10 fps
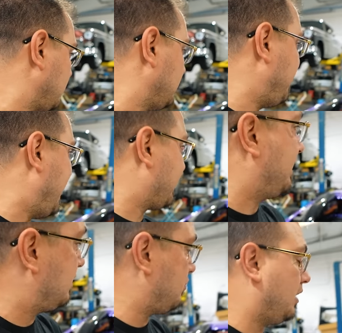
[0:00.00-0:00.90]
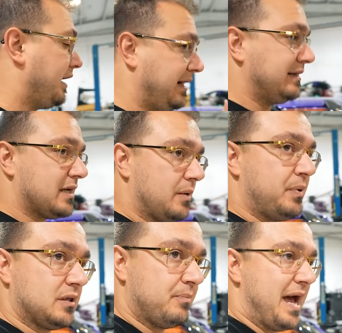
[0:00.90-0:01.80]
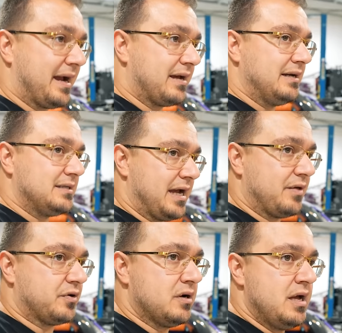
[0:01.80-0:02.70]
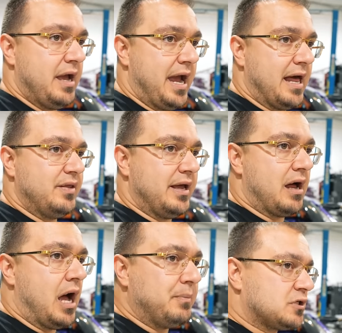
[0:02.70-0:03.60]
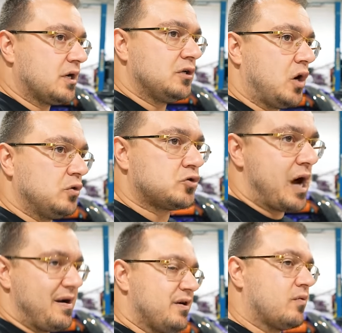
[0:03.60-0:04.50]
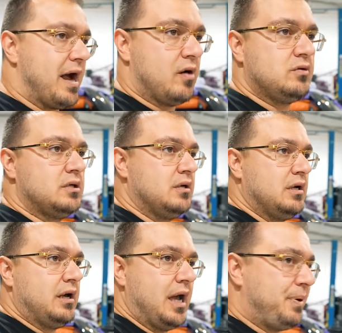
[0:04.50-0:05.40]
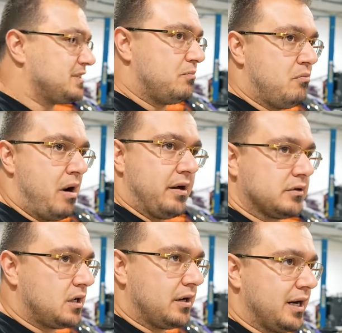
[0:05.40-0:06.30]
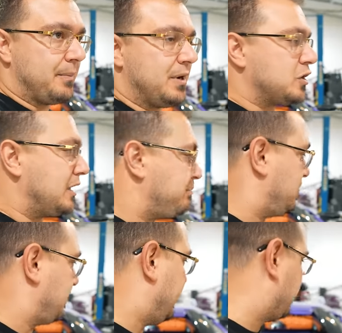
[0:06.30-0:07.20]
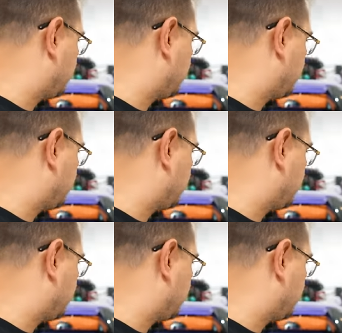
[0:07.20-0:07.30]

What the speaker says: the back end, well, Andy's gonna put the back end together, and then I'm just gonna go drive it around and put some miles on it. I'm gonna try to put like